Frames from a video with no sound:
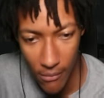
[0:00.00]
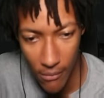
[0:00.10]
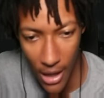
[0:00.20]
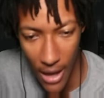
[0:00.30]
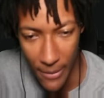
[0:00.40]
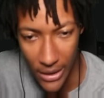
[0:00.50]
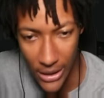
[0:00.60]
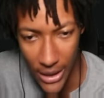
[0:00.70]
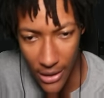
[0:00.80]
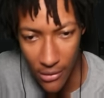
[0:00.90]
Aunt
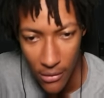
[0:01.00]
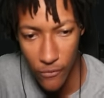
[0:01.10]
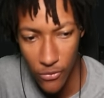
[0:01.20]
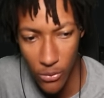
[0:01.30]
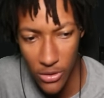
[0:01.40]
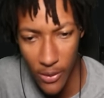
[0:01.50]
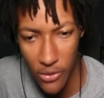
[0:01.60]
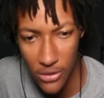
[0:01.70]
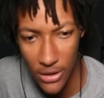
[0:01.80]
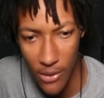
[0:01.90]
McLean. So which way
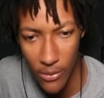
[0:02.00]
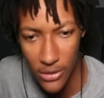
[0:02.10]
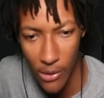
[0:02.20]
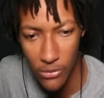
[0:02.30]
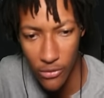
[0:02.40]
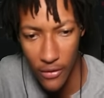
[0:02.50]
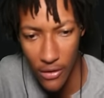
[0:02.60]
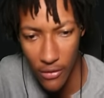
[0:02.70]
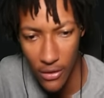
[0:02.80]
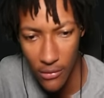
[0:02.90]
you said that was? That was over
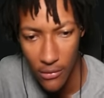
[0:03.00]
here, right?